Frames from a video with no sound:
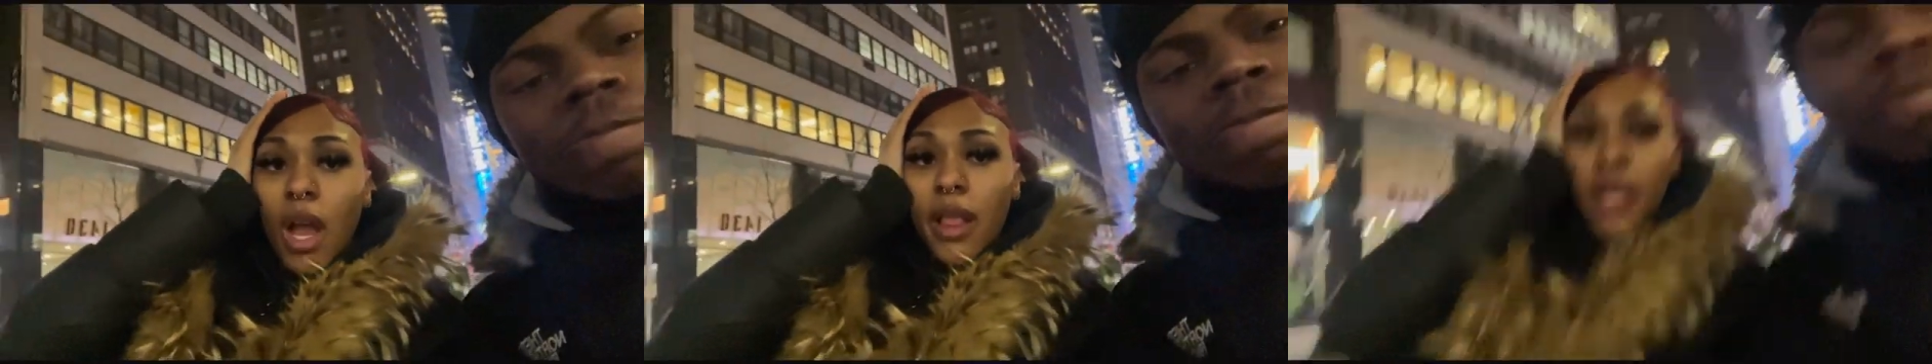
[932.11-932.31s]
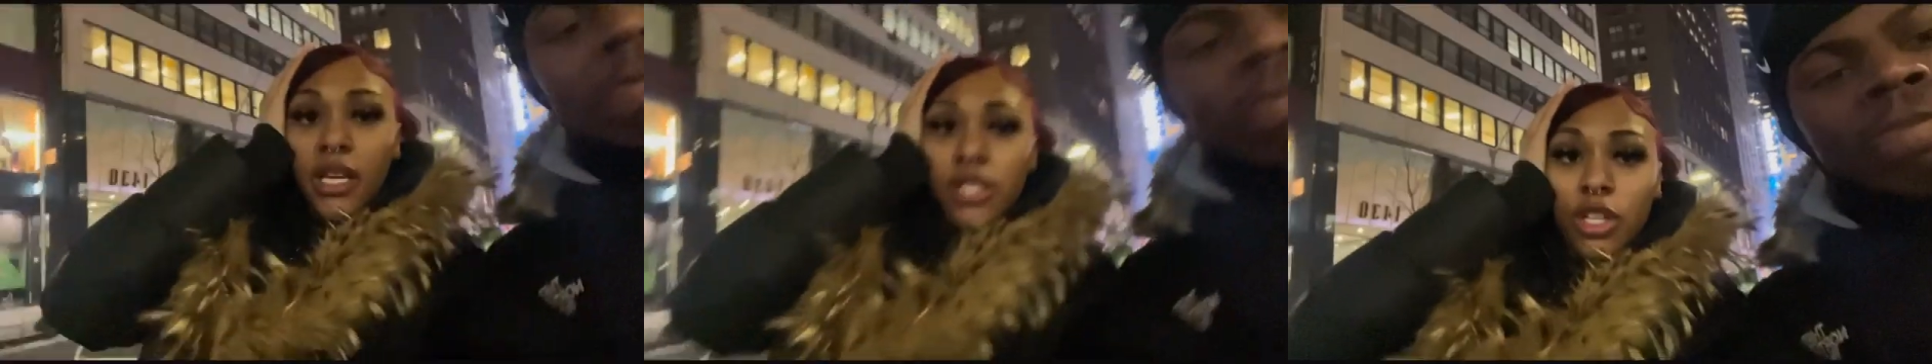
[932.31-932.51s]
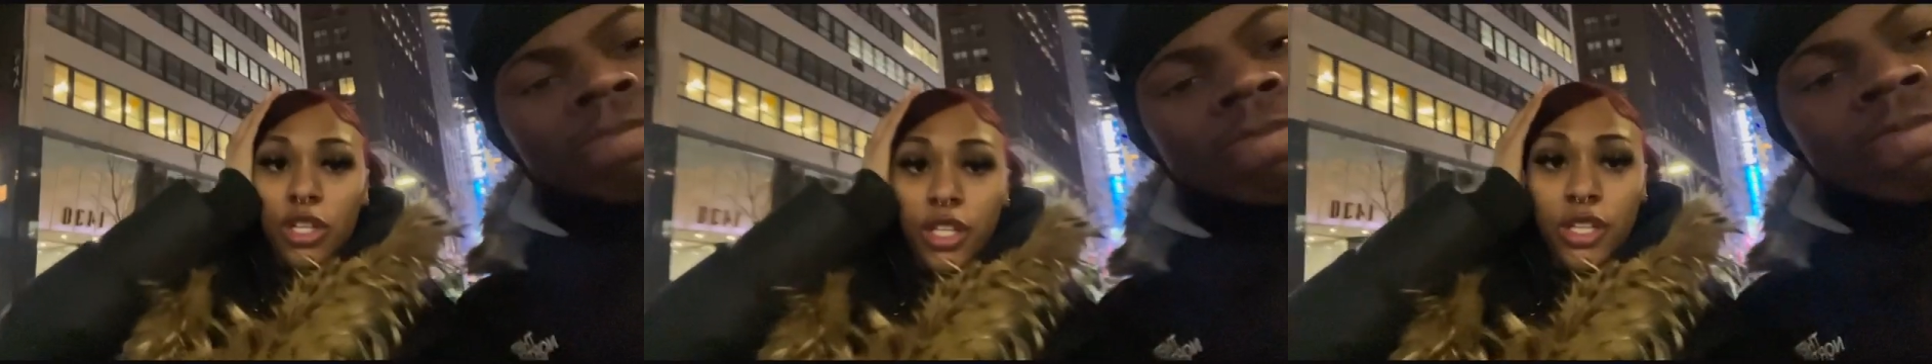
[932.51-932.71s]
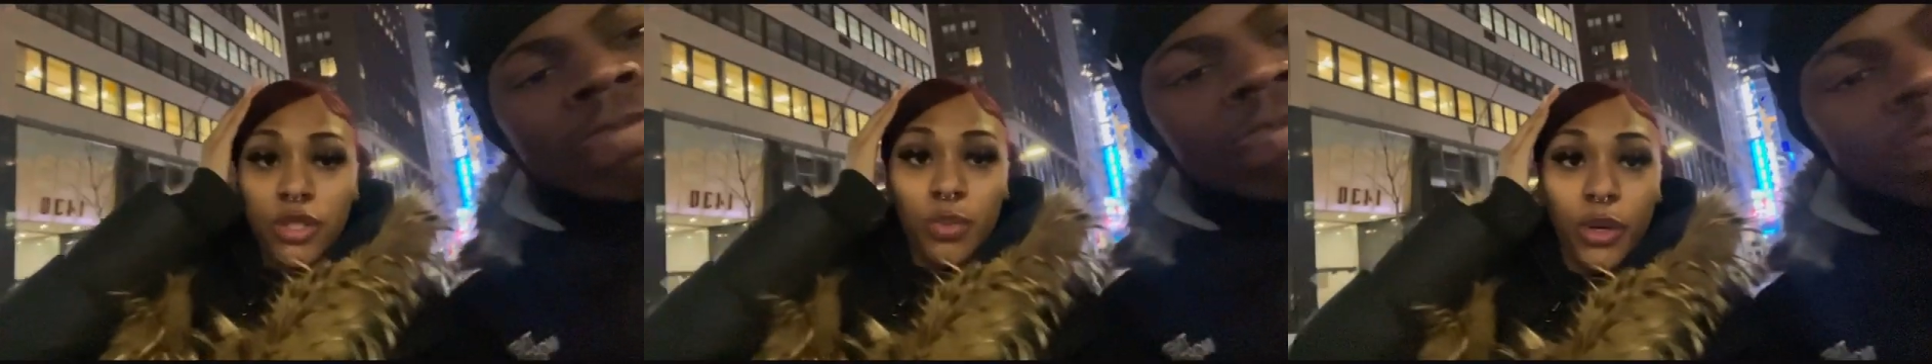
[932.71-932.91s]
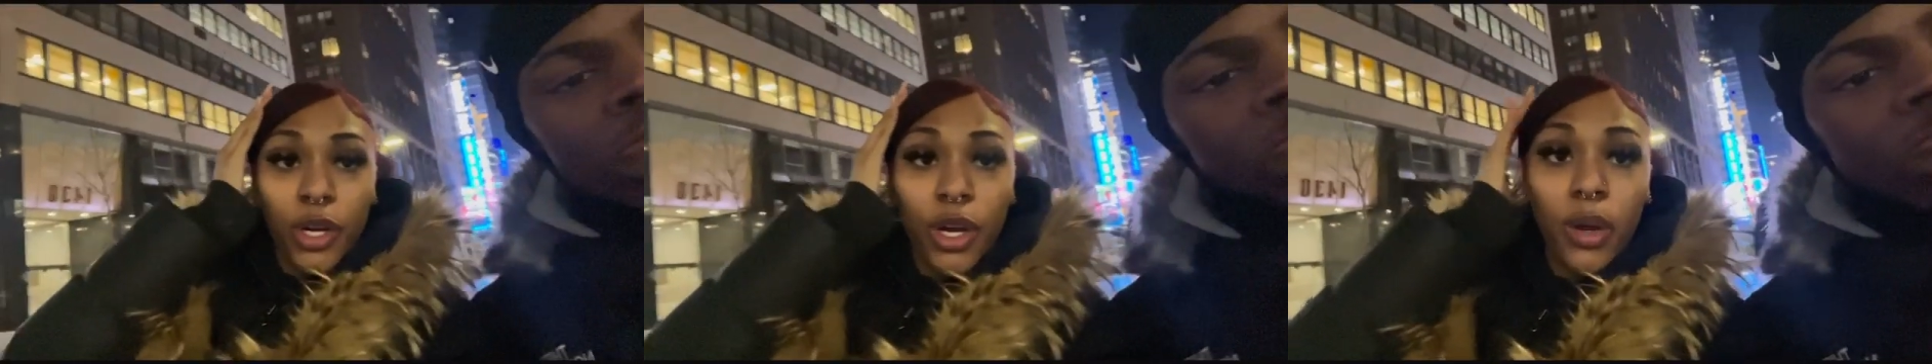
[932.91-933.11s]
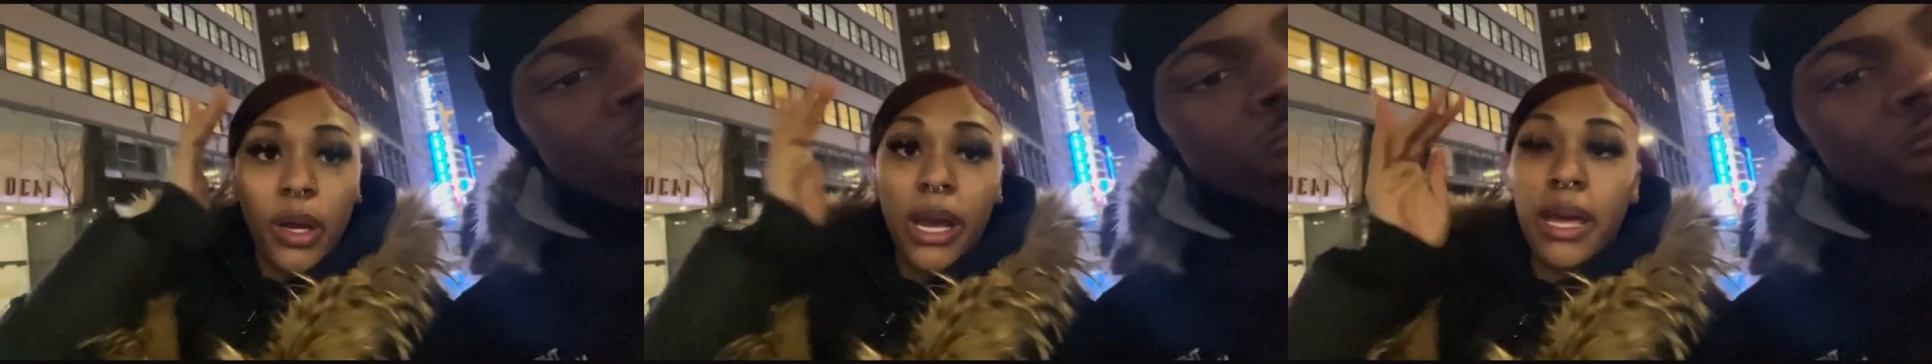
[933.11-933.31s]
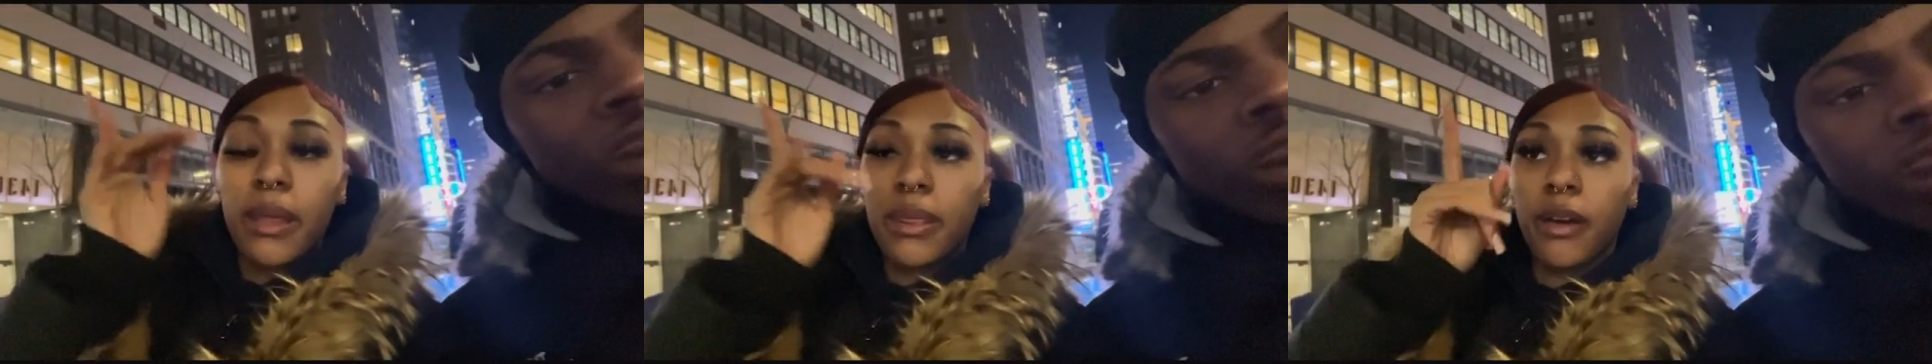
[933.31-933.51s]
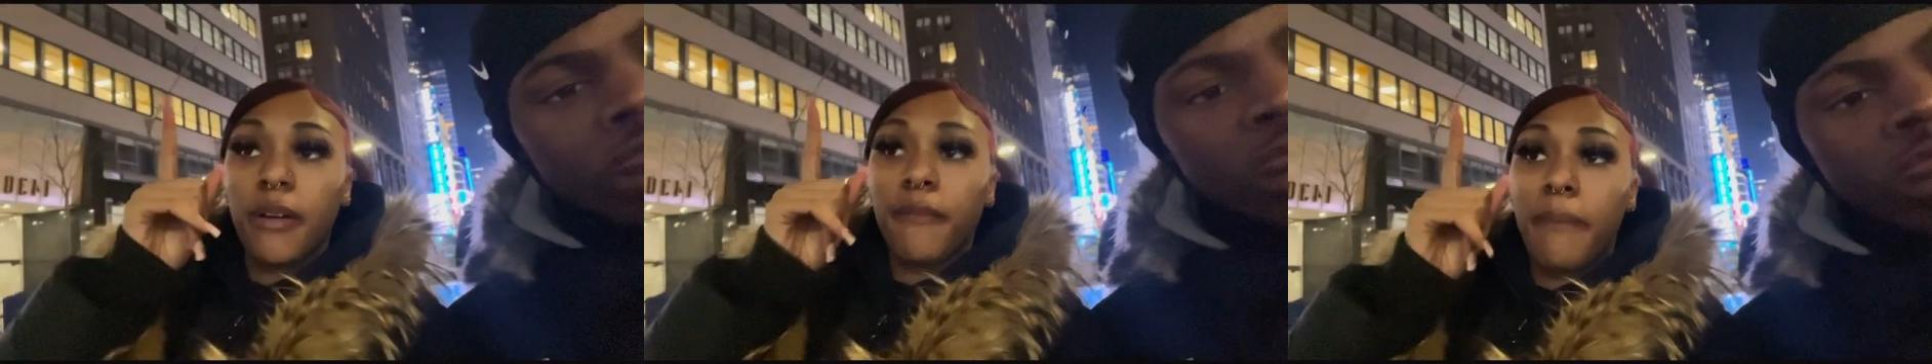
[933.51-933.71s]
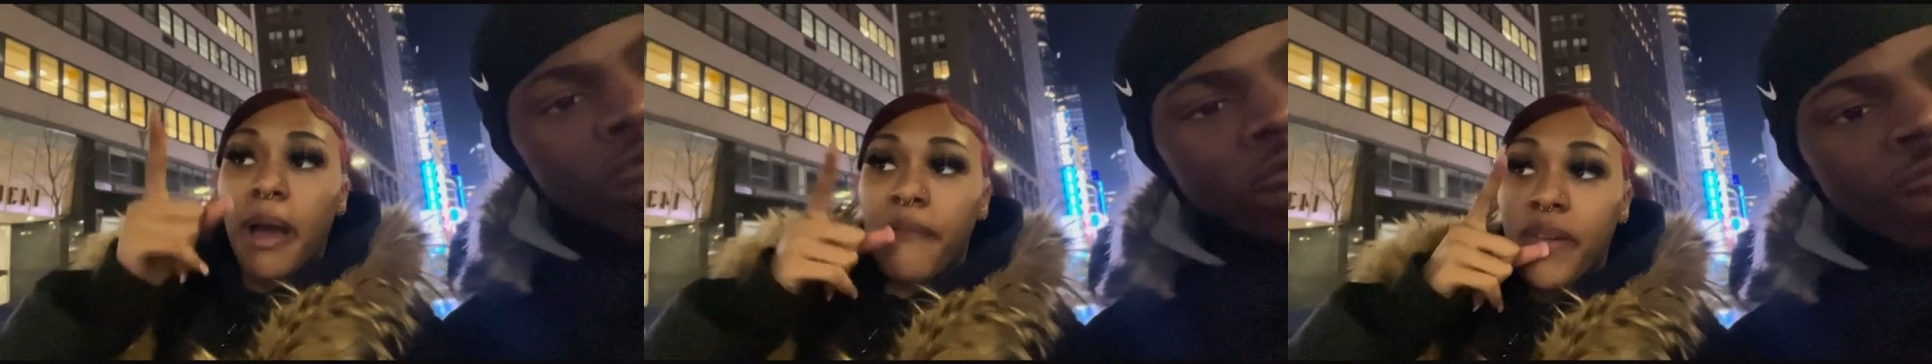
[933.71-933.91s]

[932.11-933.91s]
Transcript: These cookies were okay. My